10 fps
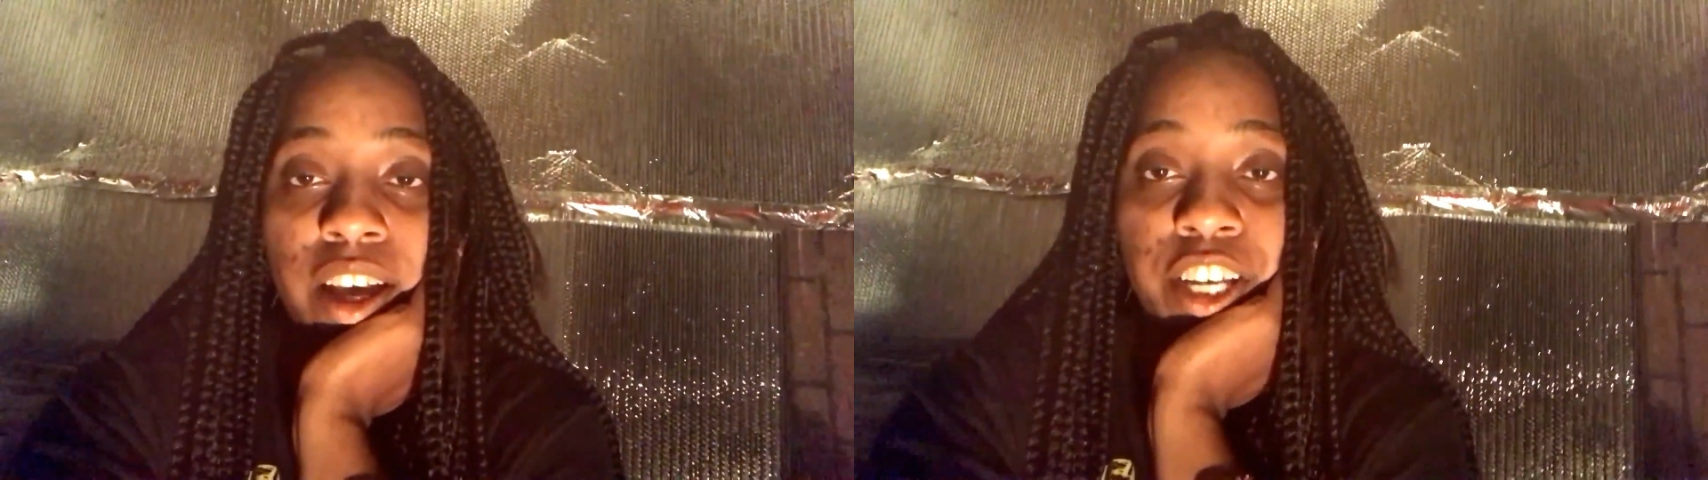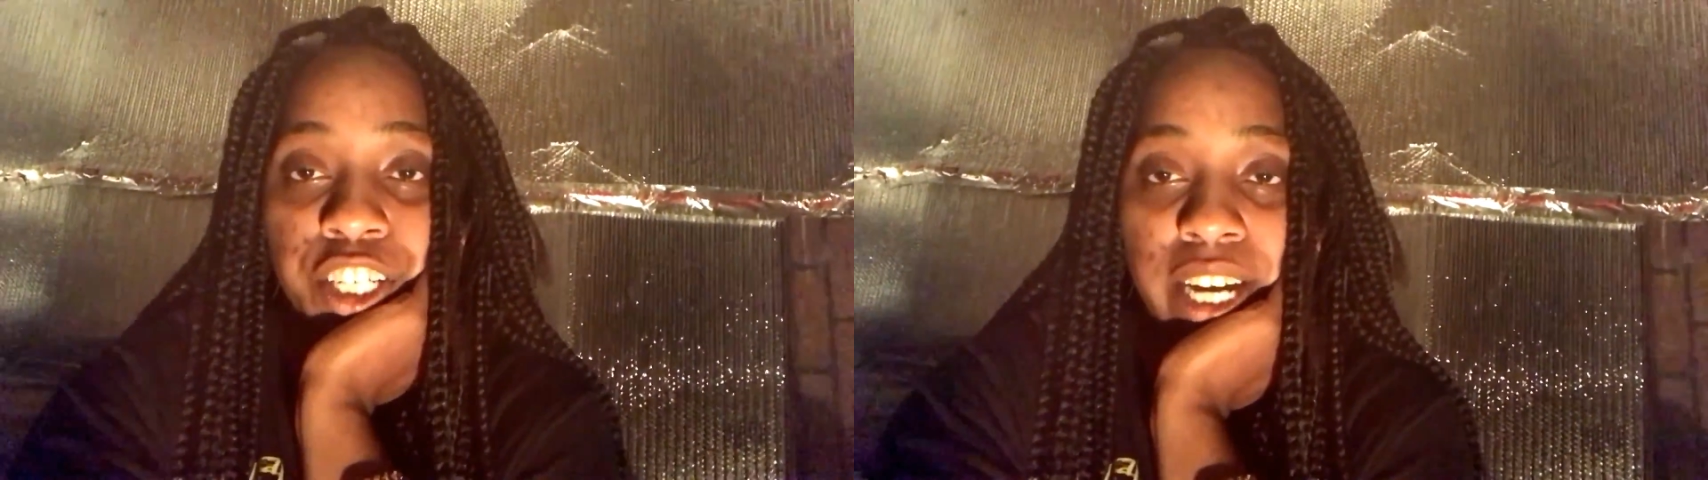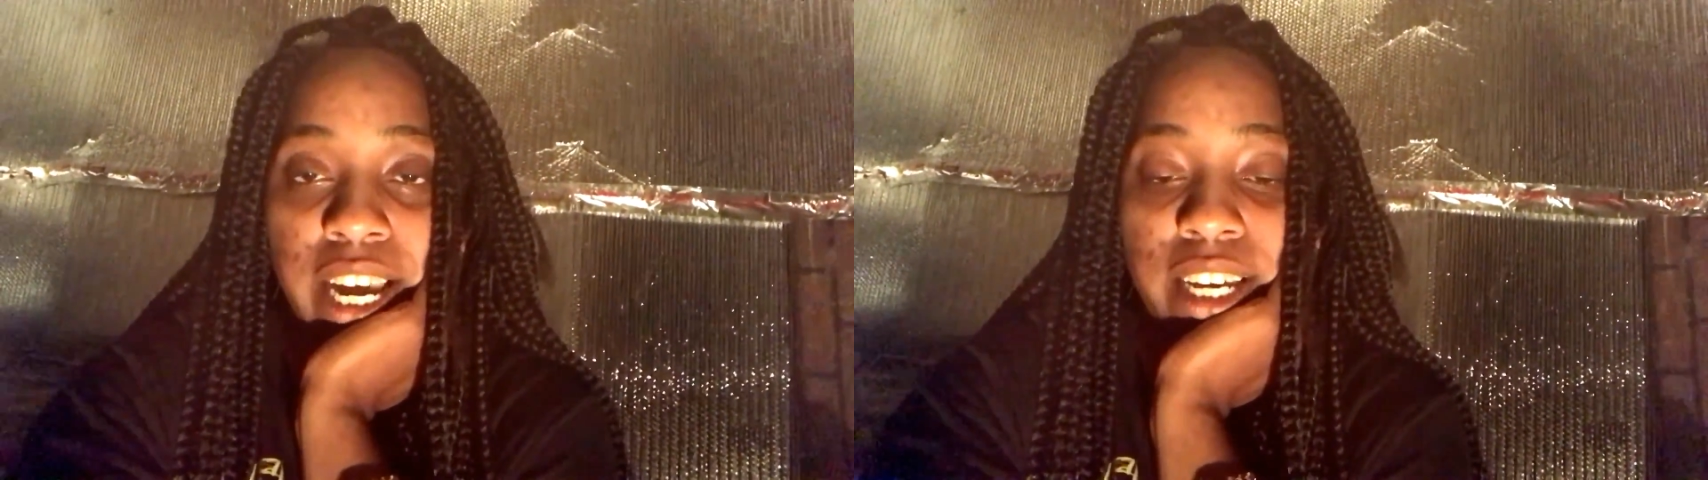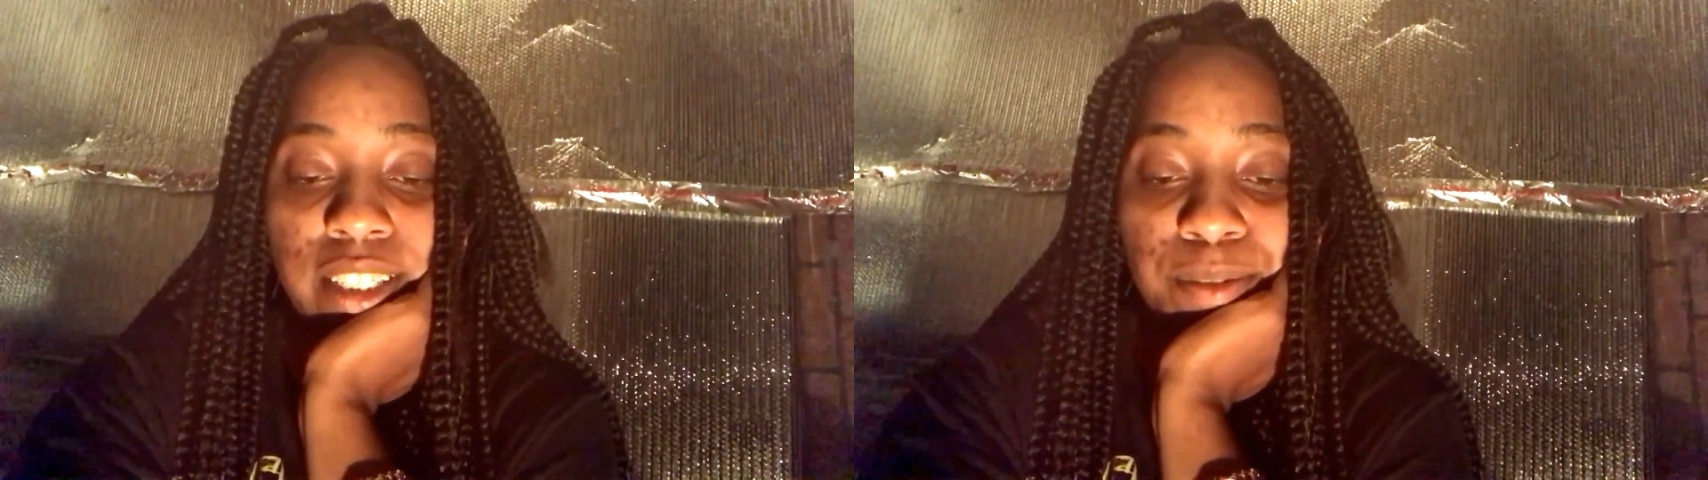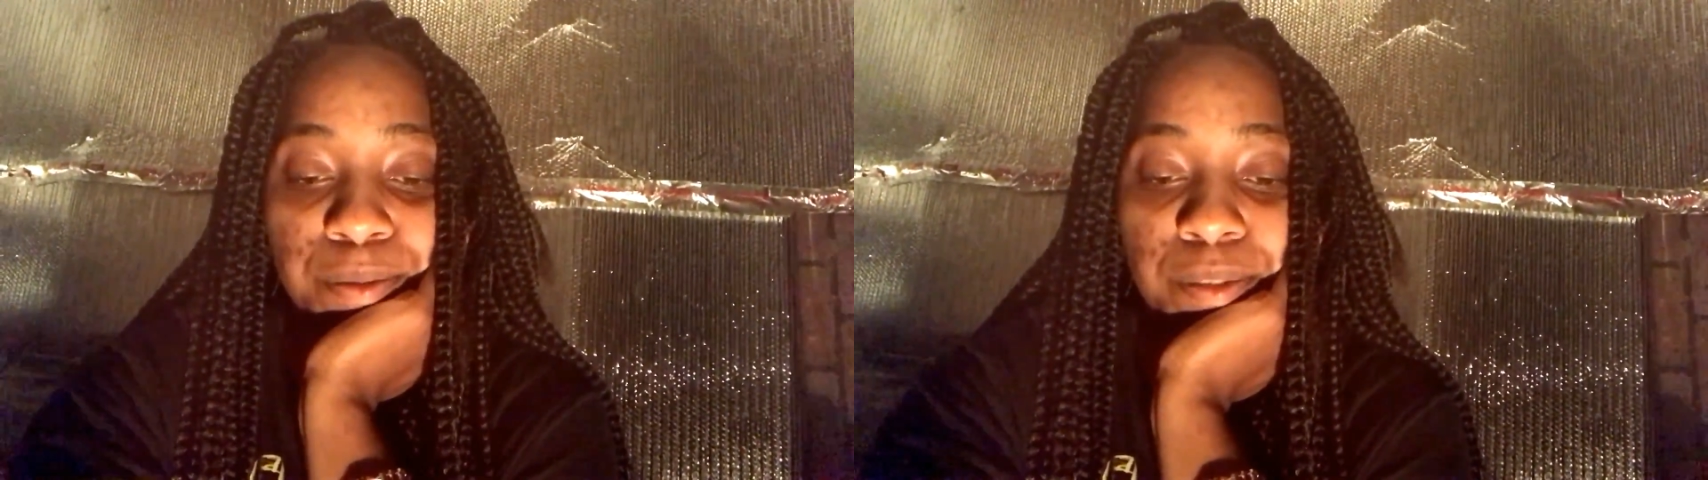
cure hate.